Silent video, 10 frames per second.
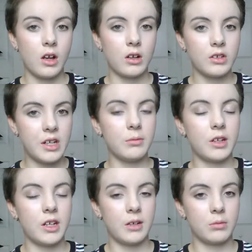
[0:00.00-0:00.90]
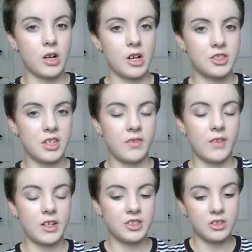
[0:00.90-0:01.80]
a clean blending brush and
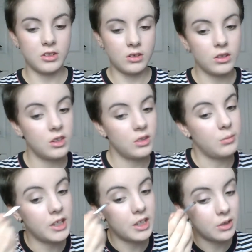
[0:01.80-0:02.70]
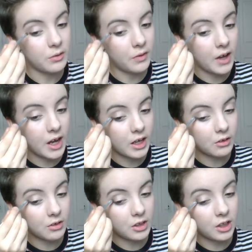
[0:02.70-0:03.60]
then she'll blend it with that. I
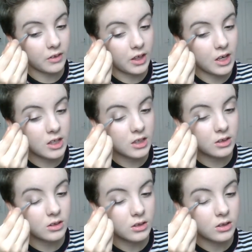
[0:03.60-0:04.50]
really like that idea,